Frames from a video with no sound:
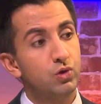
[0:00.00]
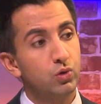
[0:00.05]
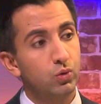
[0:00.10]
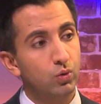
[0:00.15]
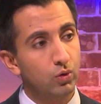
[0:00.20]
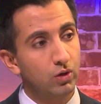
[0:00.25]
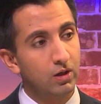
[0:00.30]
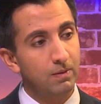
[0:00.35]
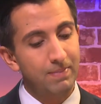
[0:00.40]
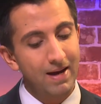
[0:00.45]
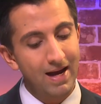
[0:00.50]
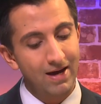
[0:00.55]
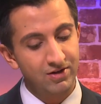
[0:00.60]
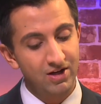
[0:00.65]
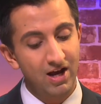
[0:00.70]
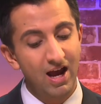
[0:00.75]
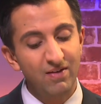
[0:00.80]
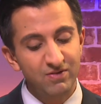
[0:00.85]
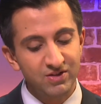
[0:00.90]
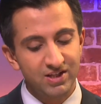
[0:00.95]
talk about
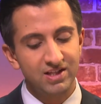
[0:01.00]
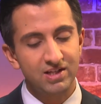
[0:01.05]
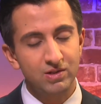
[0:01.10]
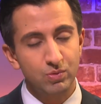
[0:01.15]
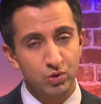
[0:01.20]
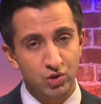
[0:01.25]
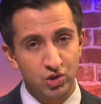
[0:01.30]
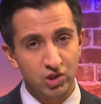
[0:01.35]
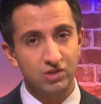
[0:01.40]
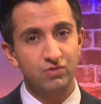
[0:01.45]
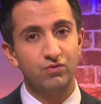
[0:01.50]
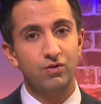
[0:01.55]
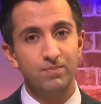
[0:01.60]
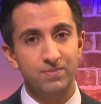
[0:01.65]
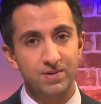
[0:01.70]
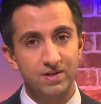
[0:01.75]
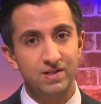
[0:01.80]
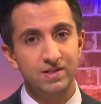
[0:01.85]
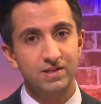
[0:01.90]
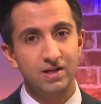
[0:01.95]
it. I have to say this was just
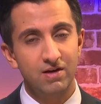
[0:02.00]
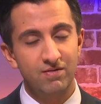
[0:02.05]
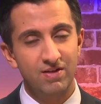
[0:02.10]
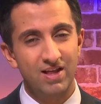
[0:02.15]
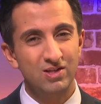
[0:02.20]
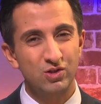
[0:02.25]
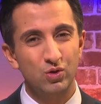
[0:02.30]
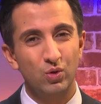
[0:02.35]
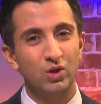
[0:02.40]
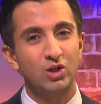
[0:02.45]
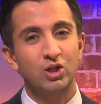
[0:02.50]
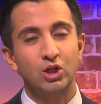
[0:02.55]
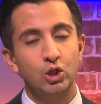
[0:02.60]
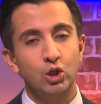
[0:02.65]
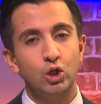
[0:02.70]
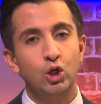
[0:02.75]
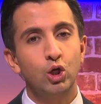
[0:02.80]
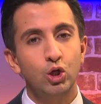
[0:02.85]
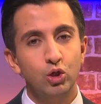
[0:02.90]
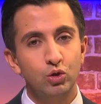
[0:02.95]
from this survey. That's not a
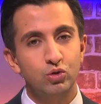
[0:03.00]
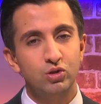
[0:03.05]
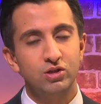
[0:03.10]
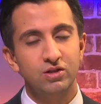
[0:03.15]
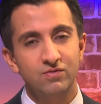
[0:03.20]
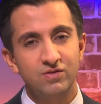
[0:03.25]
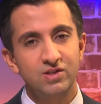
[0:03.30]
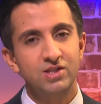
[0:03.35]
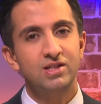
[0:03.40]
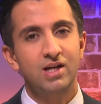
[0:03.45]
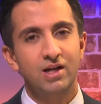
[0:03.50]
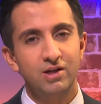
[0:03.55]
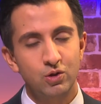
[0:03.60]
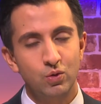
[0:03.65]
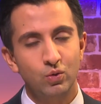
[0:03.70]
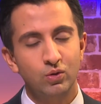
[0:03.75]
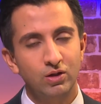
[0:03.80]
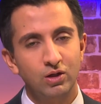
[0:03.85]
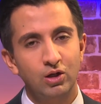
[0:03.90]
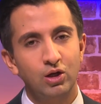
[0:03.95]
conclusive study or